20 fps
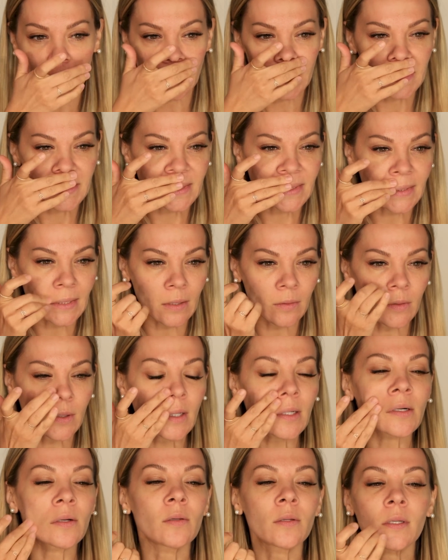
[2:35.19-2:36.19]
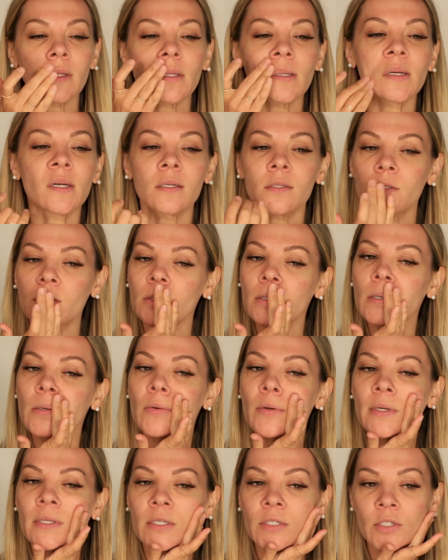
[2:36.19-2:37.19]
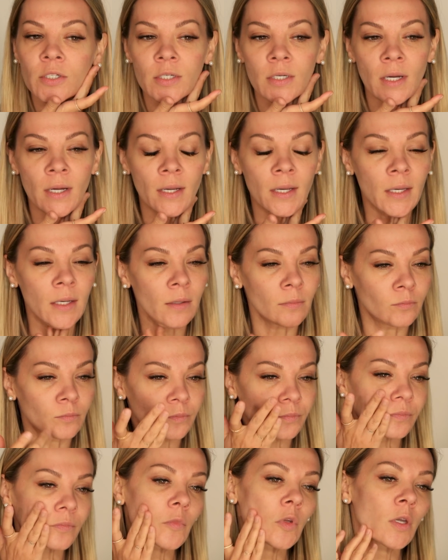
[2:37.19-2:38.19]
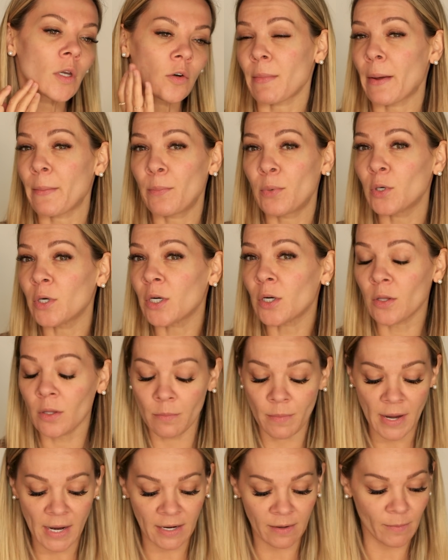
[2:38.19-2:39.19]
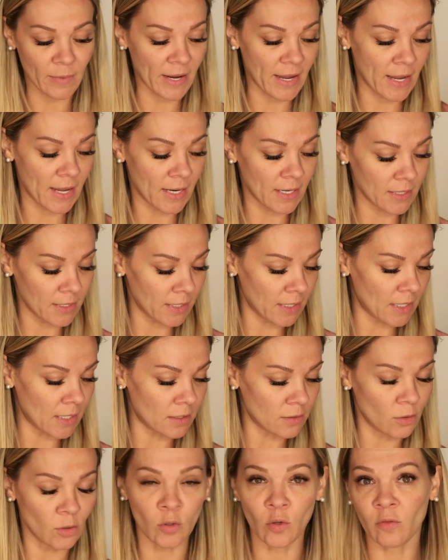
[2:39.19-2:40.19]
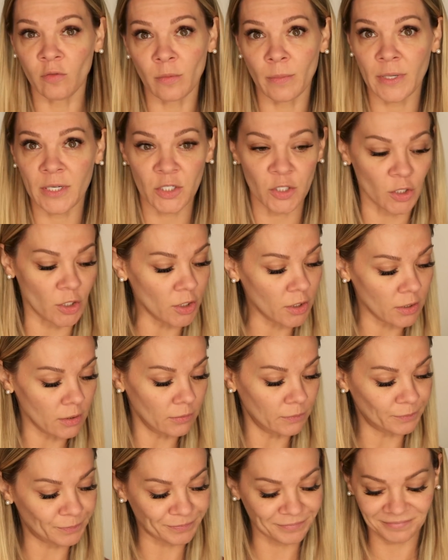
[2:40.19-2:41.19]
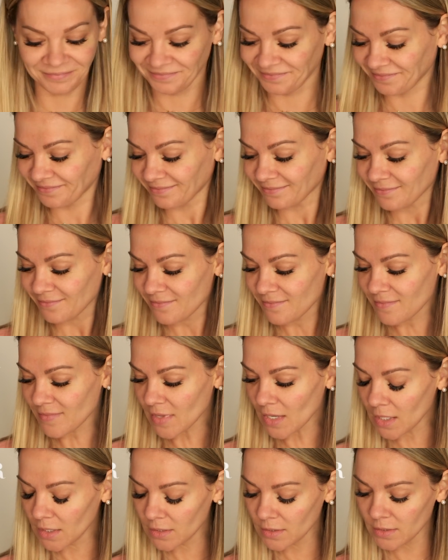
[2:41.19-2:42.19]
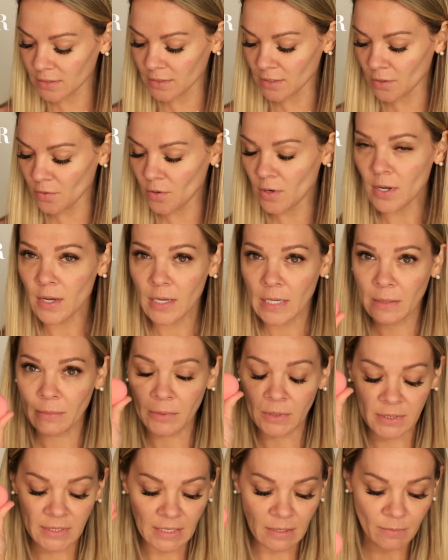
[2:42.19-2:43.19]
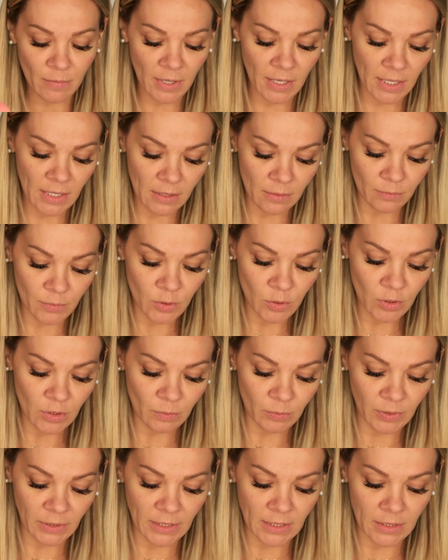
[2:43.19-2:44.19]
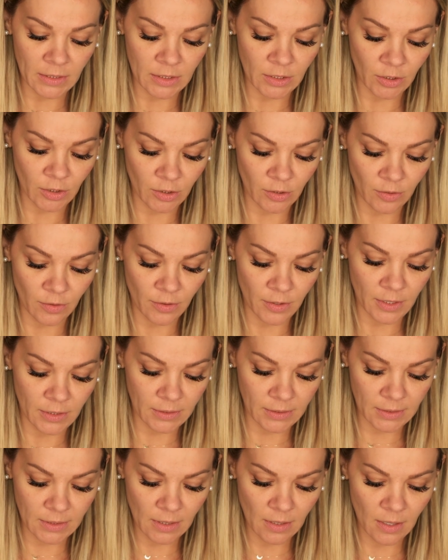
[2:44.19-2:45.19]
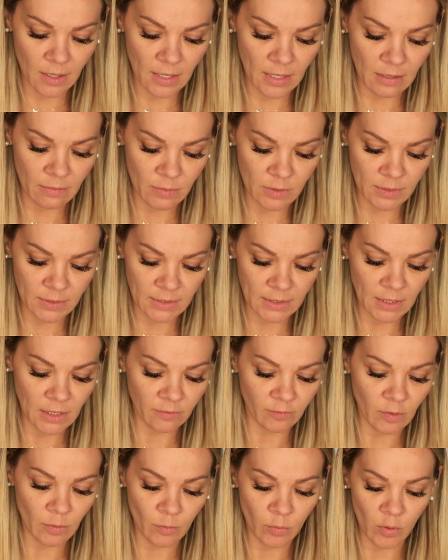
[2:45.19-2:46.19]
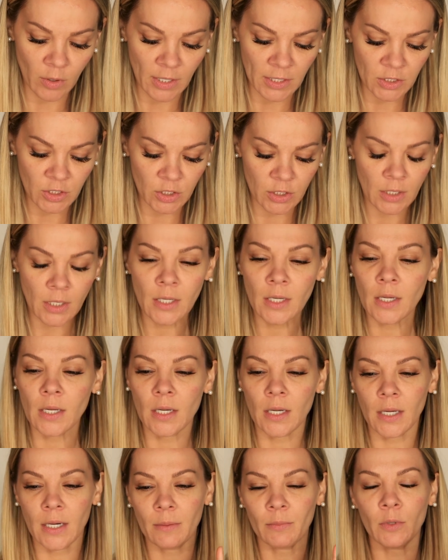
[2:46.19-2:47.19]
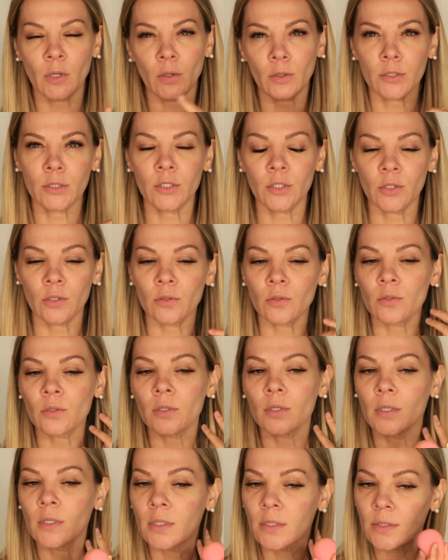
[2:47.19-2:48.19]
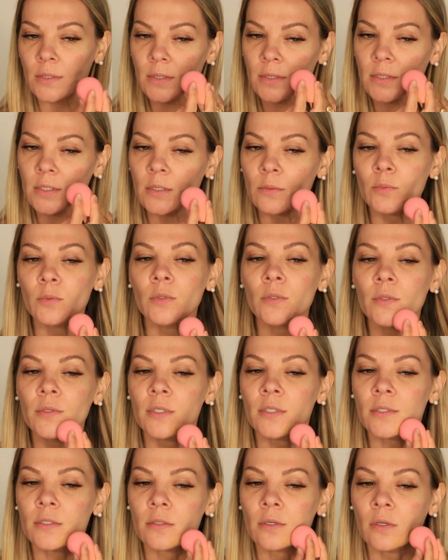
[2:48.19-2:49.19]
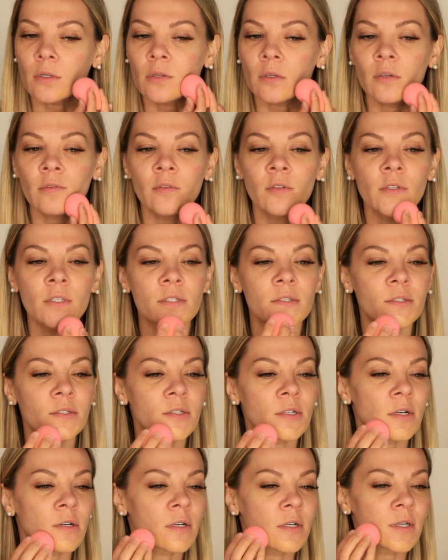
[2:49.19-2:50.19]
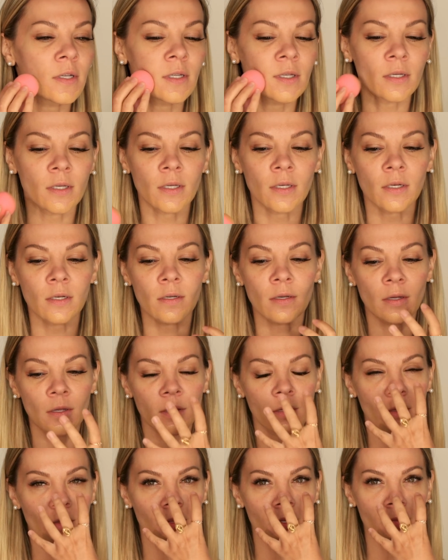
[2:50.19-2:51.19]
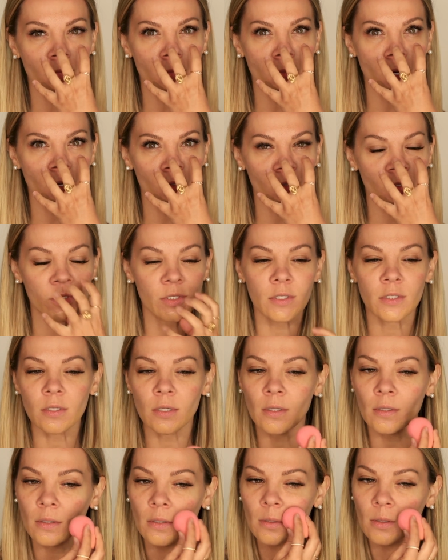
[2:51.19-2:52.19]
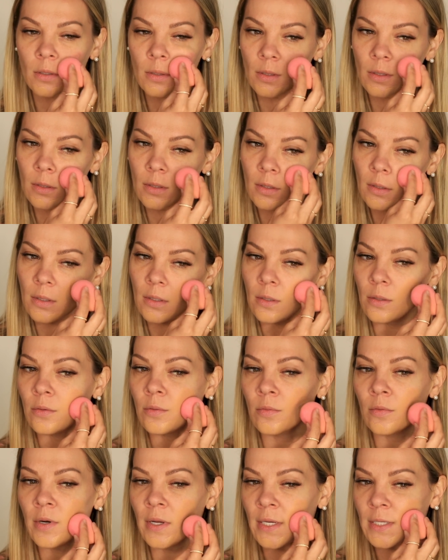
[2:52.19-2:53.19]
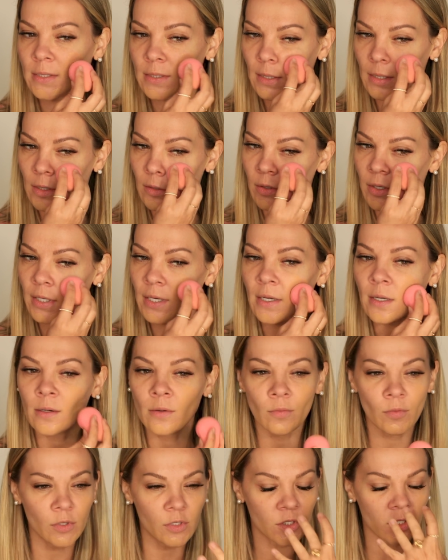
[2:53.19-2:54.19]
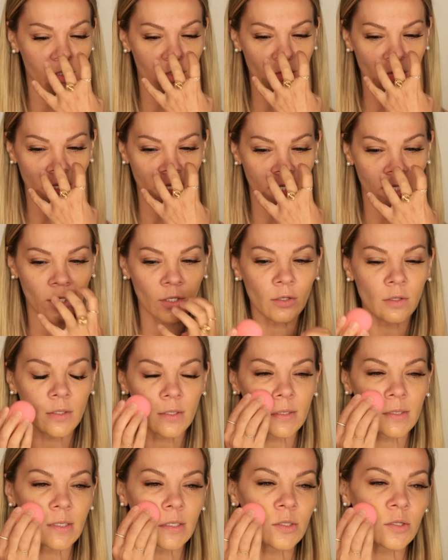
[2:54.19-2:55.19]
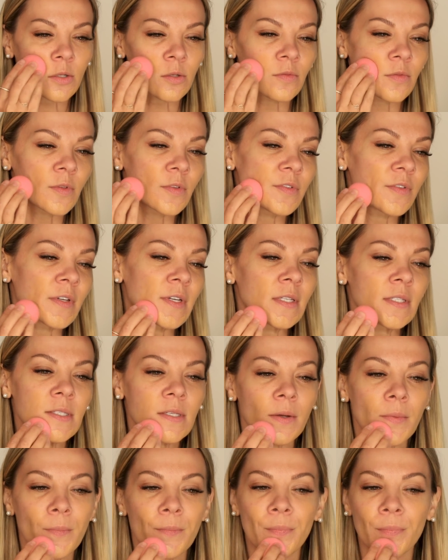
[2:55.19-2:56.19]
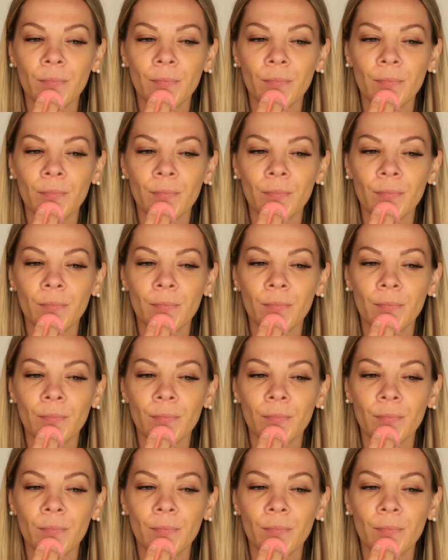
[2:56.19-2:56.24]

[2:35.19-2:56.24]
So now not only that it took away the shine, I put it on the back of my hand, it got all over my shirt. So I'm going to take my beauty blender this time instead of a brush, and I'm going to stipple this all over, starting in the most red area, which is right here in the center of the face.